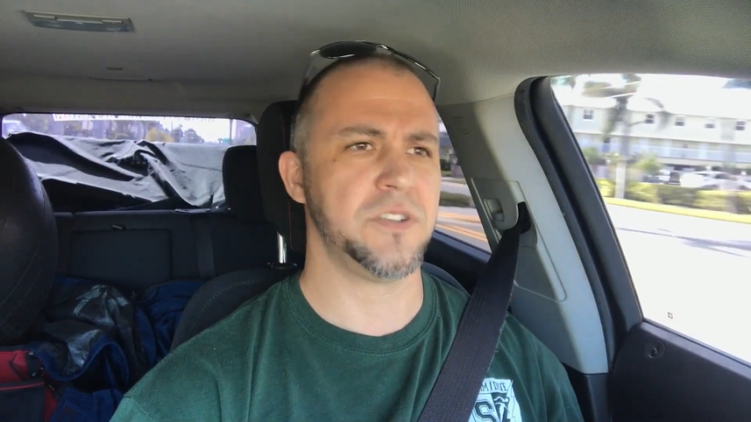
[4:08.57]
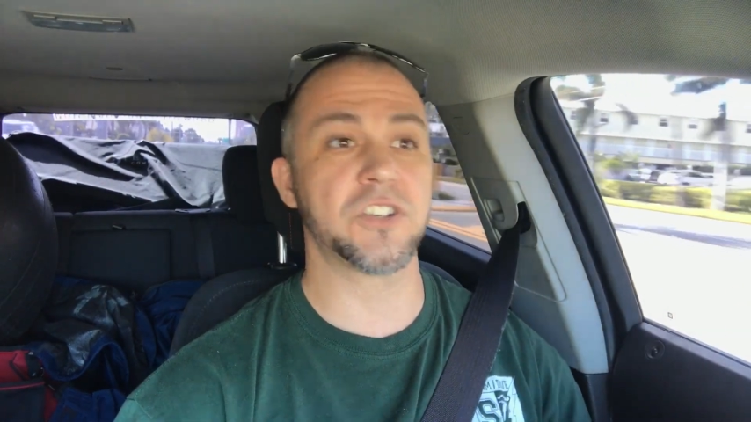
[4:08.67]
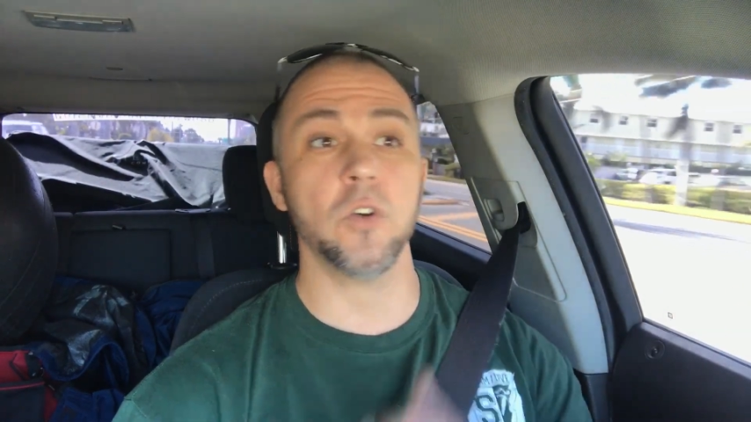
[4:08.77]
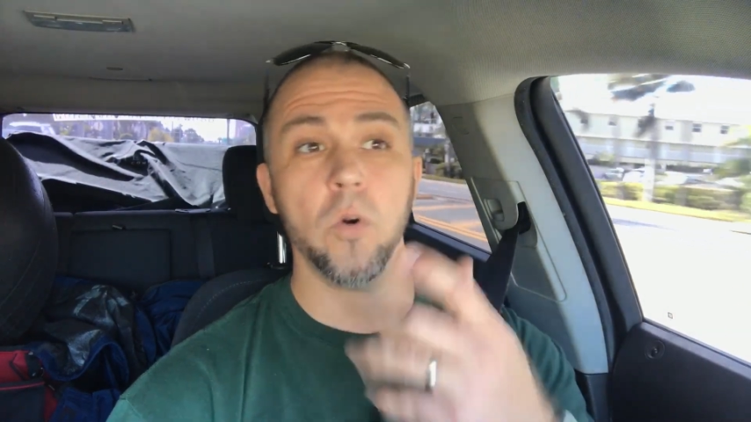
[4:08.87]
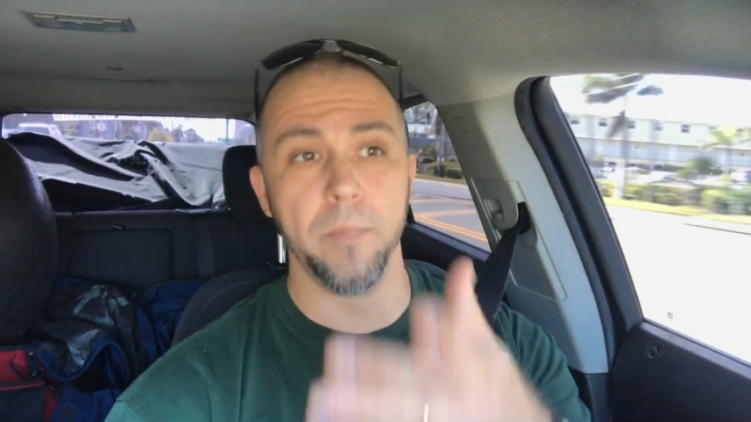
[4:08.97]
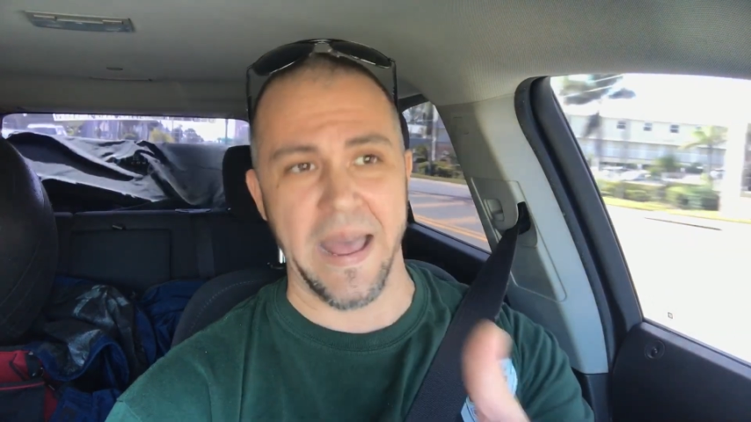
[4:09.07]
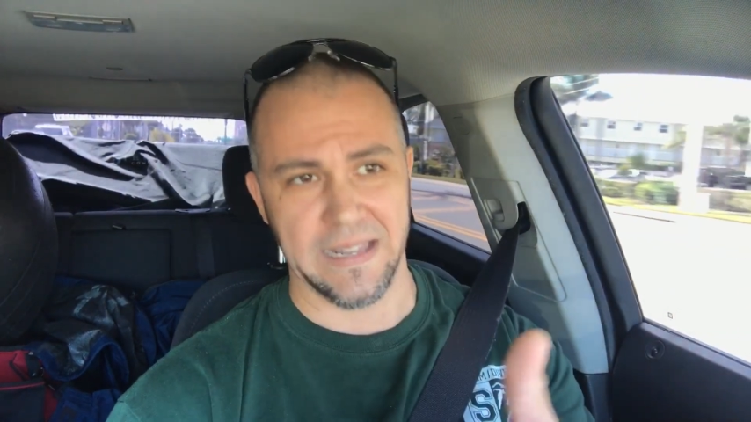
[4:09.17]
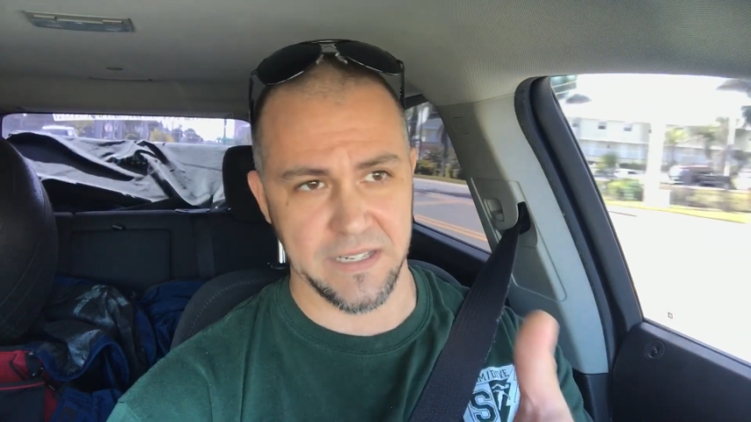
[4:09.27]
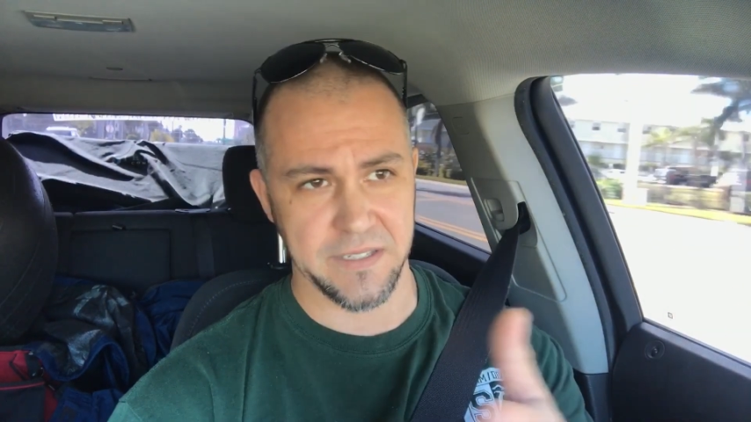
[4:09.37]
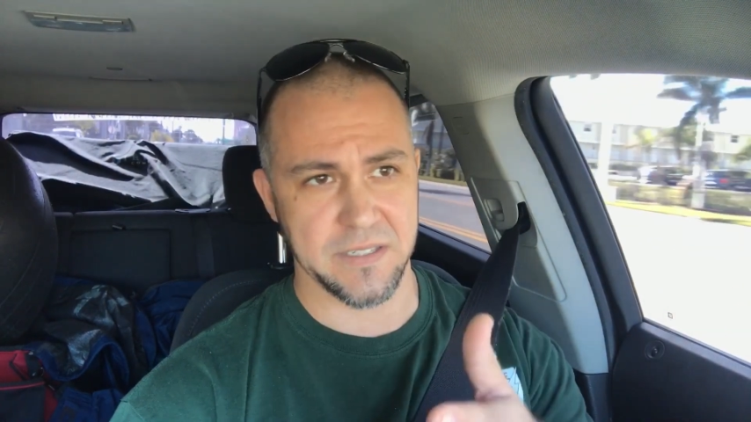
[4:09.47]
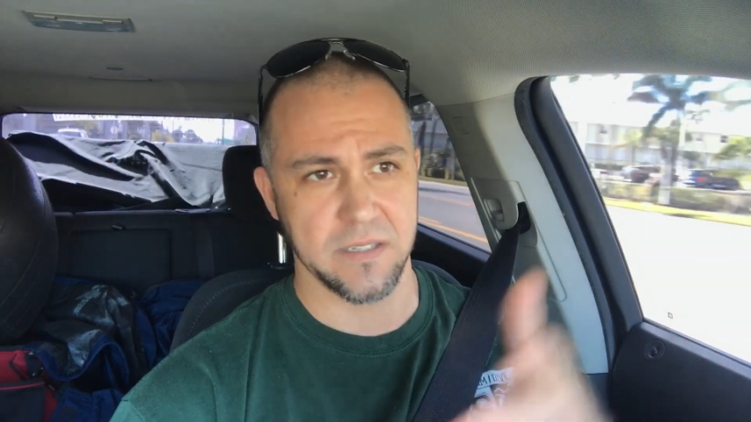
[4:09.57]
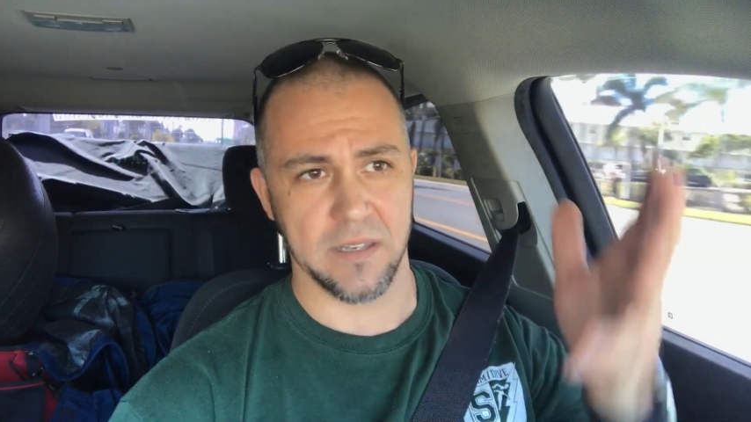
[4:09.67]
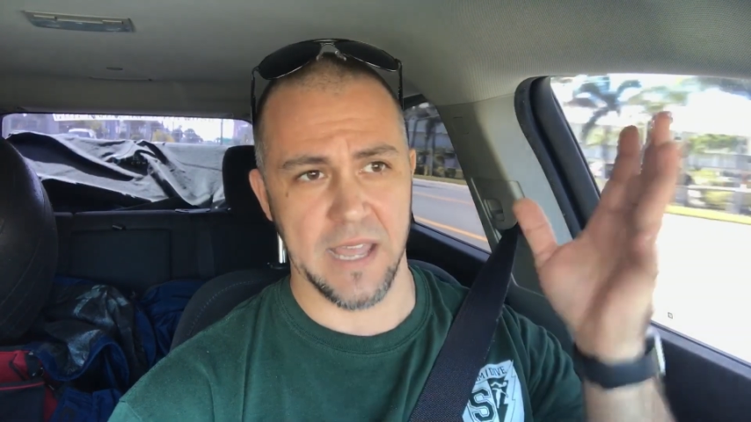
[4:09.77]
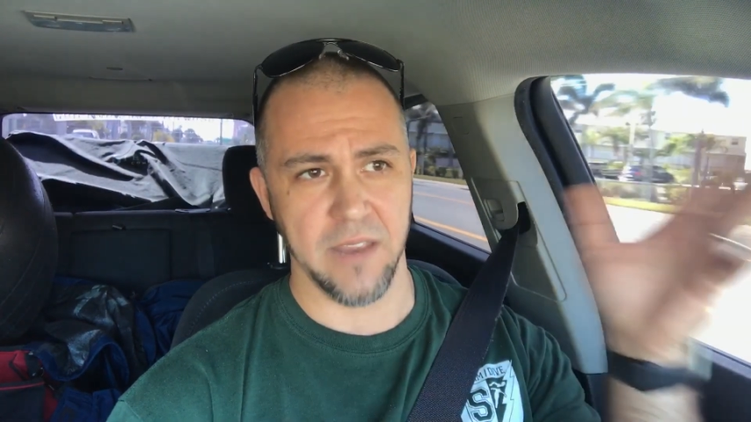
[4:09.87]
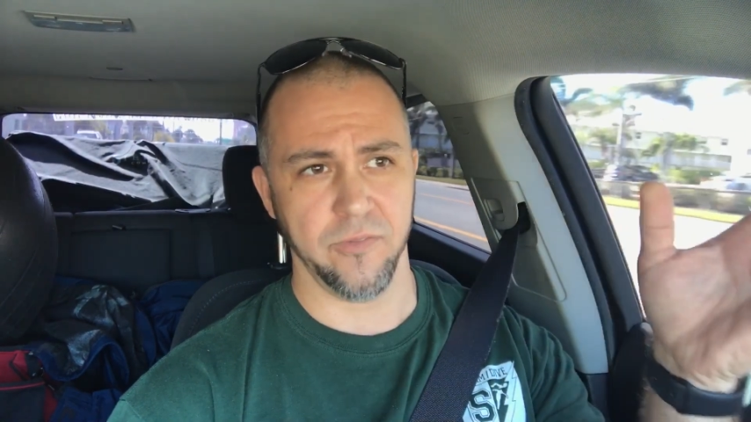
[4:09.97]
school balance,
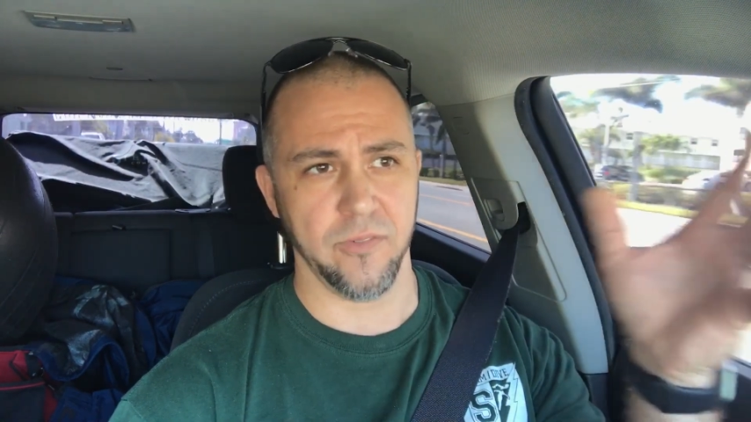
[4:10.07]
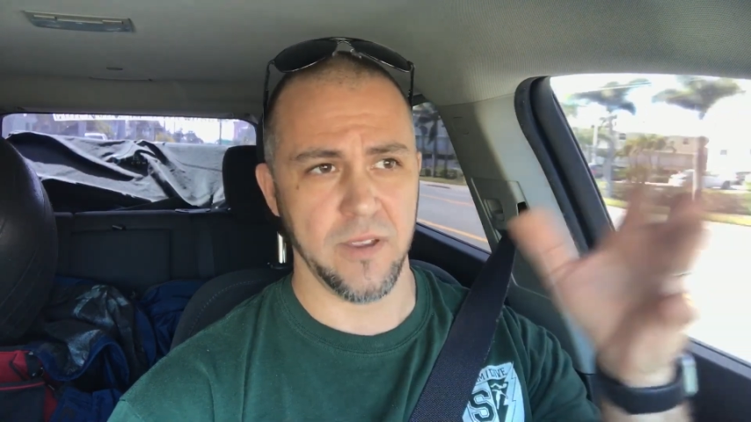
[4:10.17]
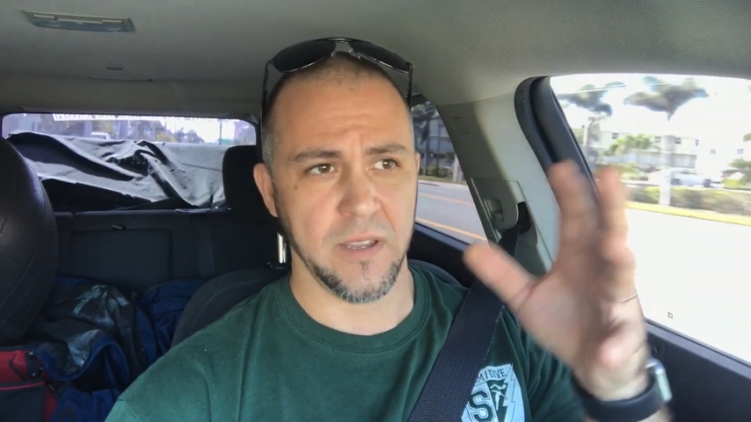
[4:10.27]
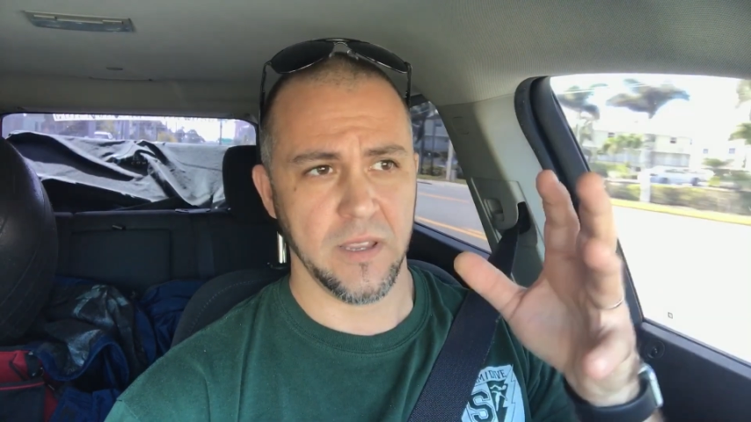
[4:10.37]
life,